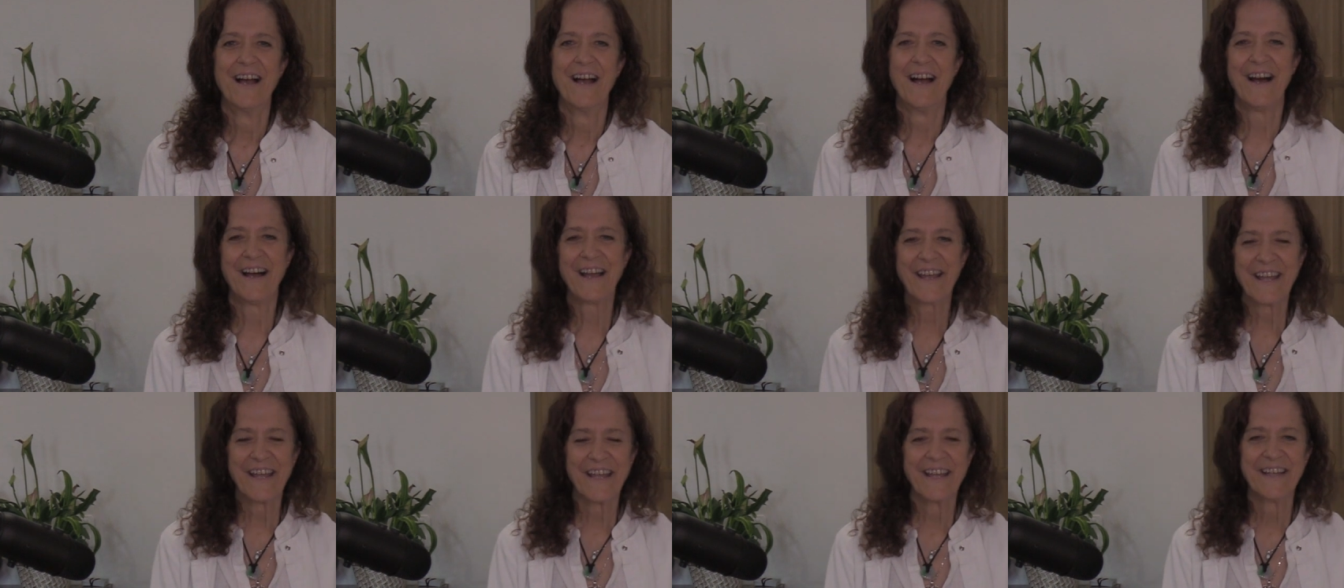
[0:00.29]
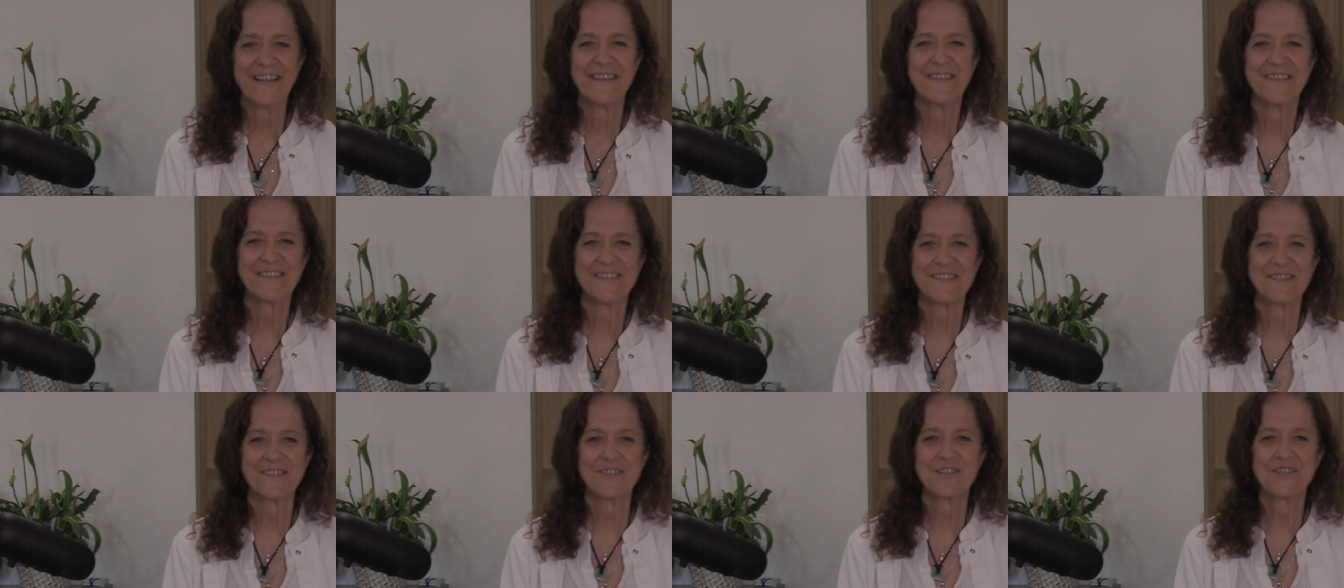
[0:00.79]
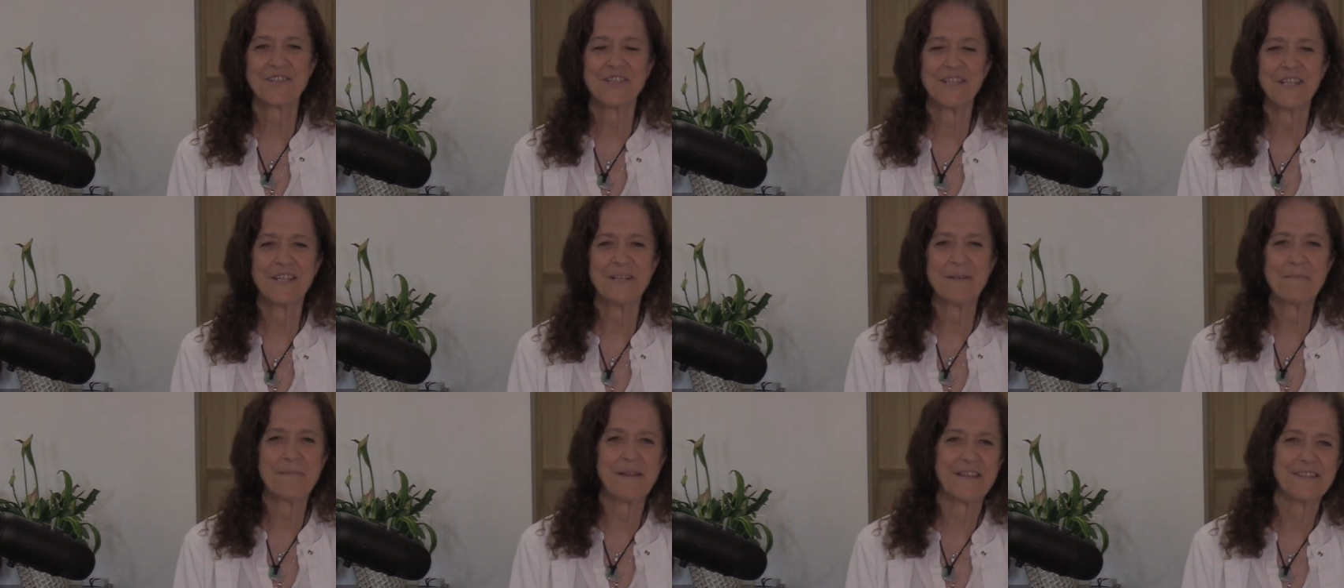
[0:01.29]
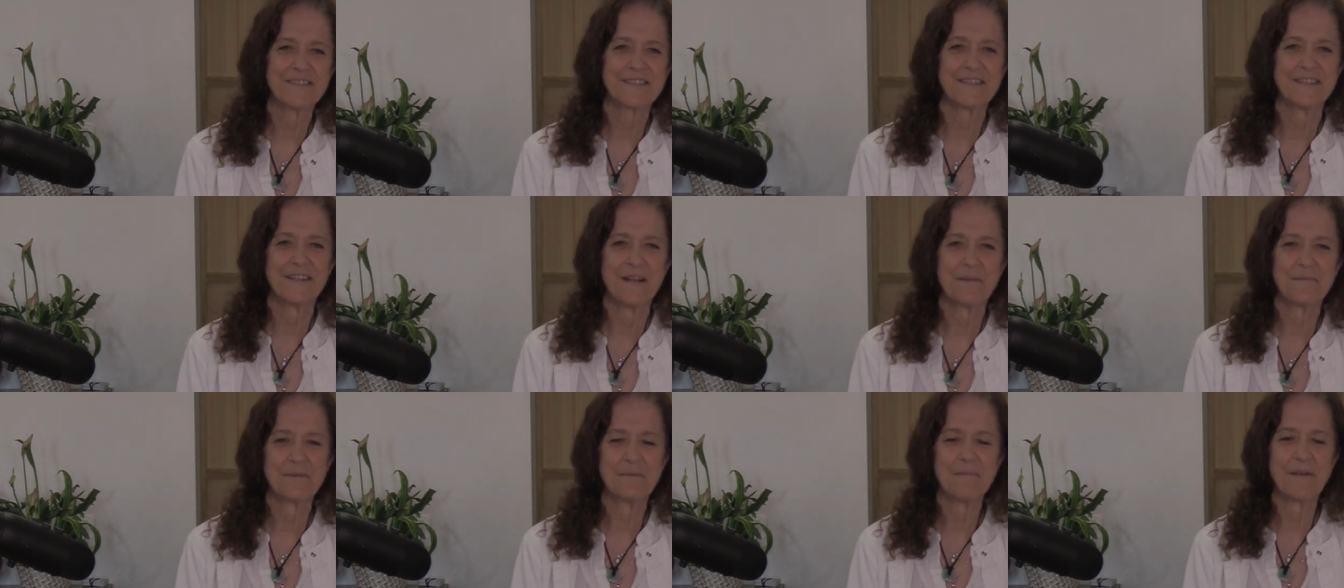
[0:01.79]
Hi, this is Genita
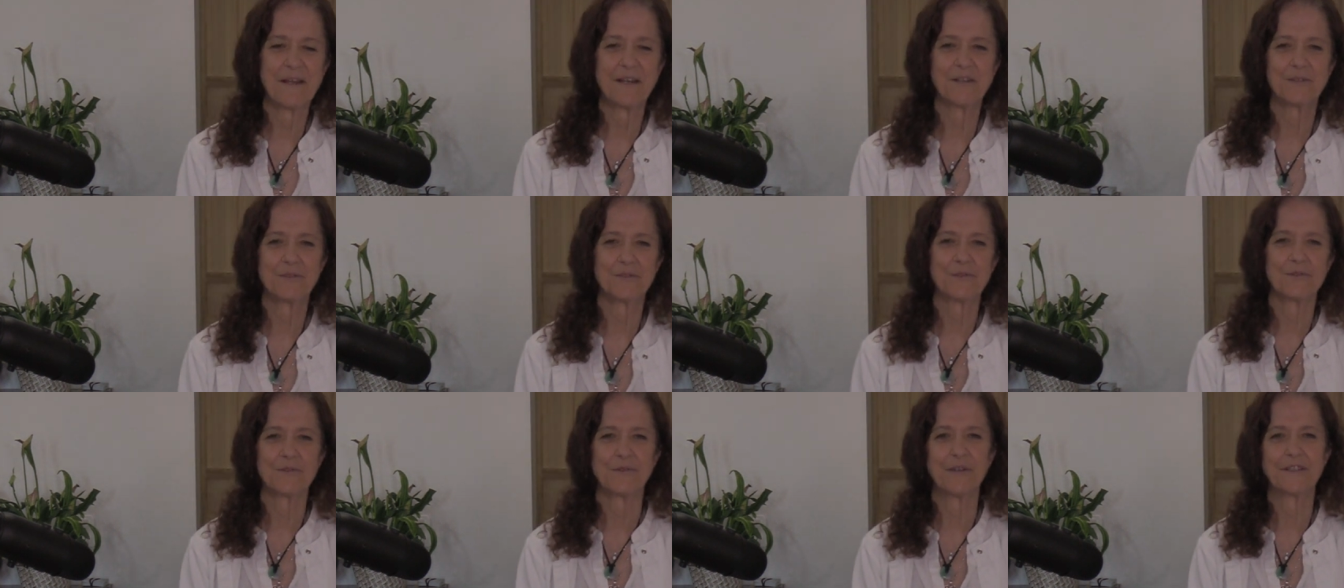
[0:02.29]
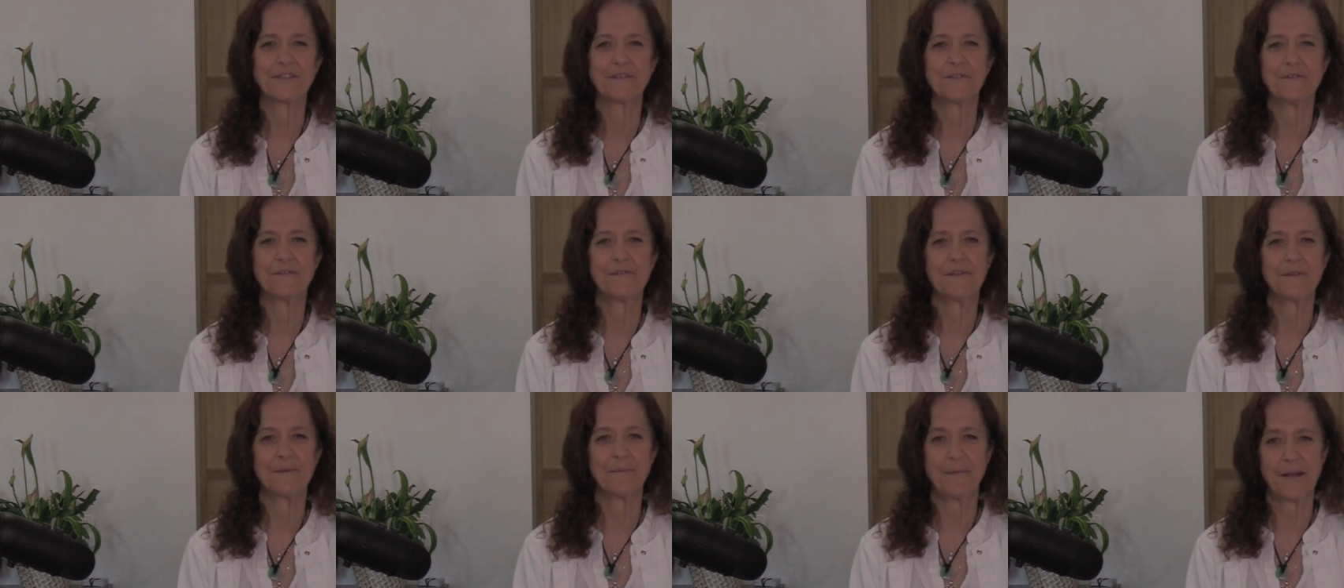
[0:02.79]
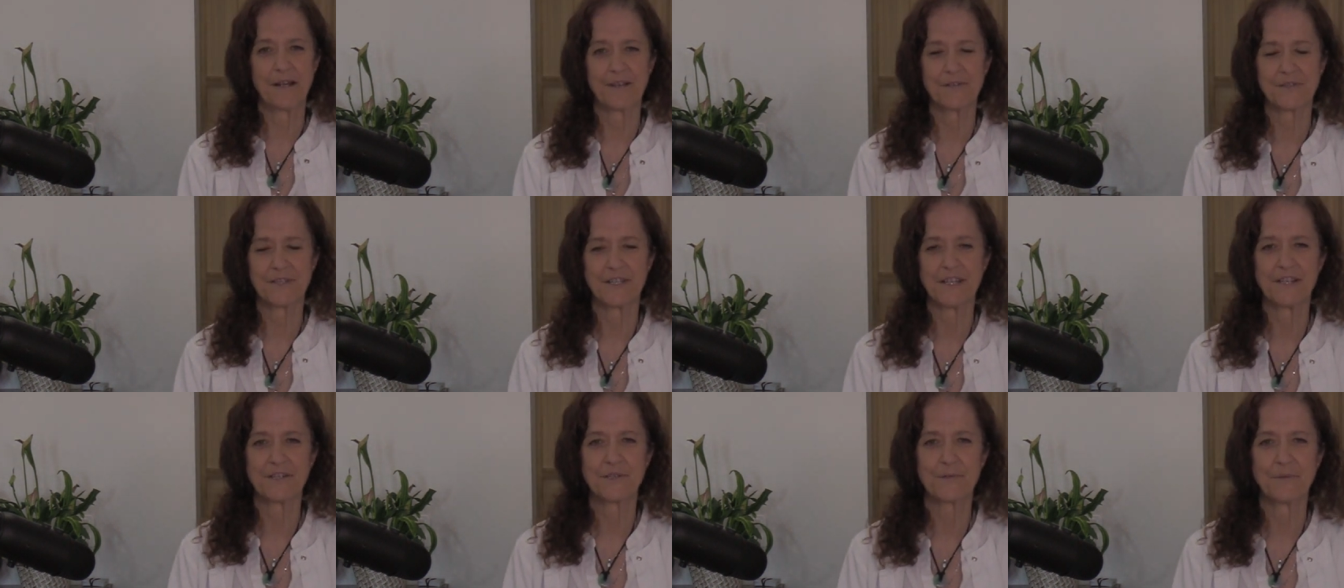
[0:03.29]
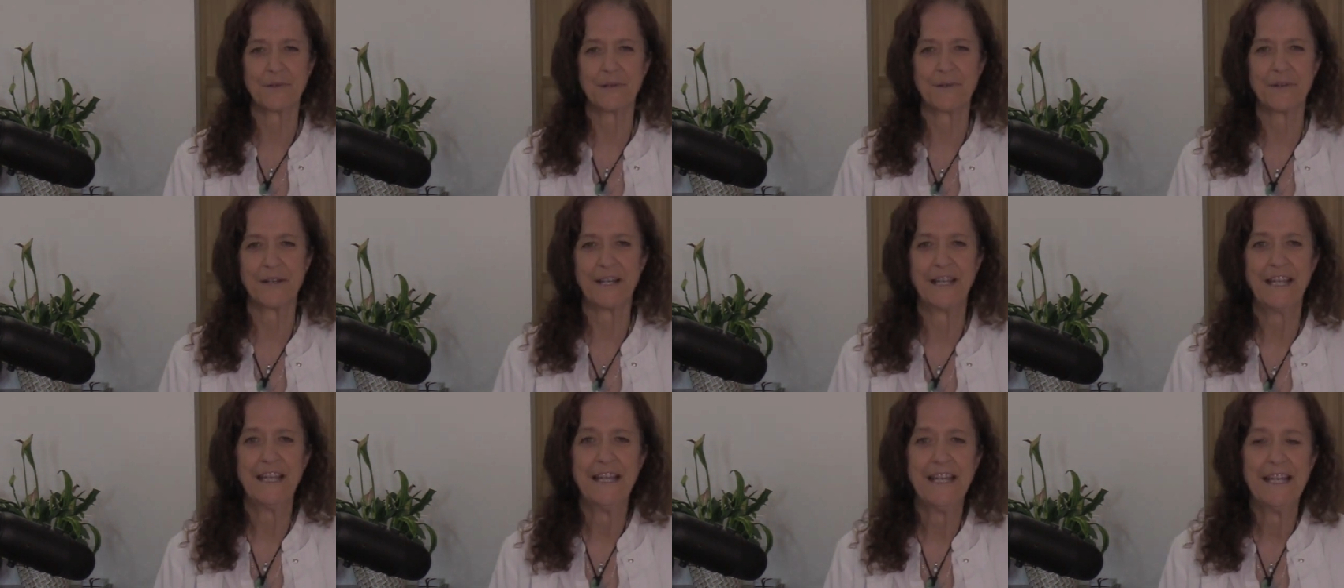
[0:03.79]
Mason. I'm the Medical Director for the
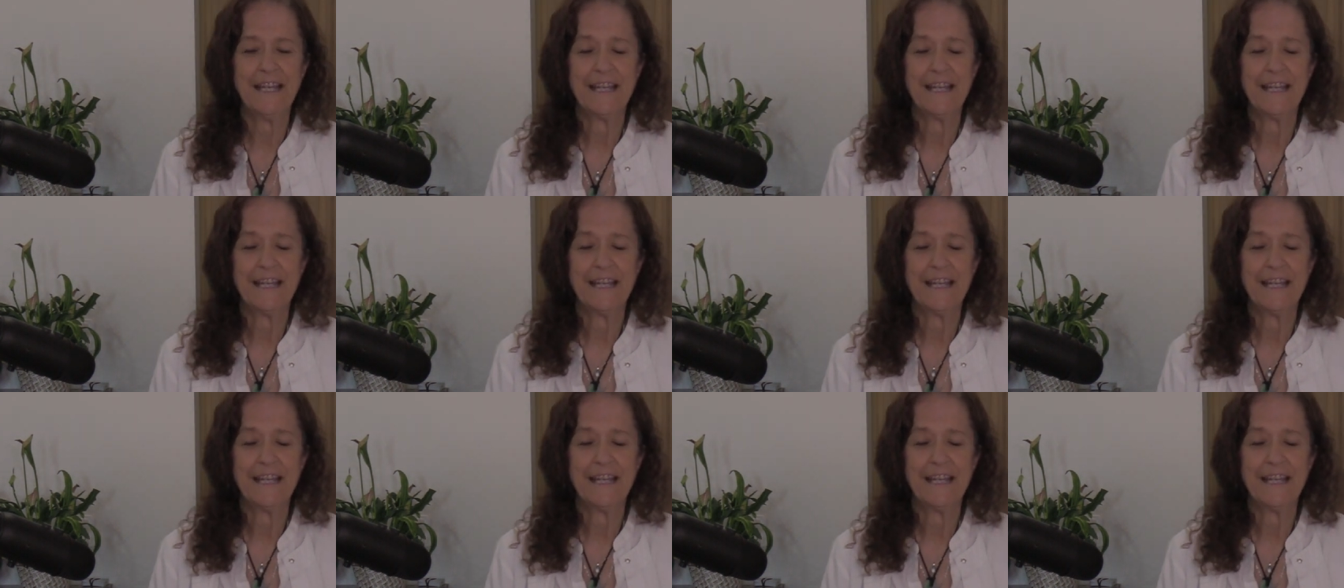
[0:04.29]
Biosanctuary.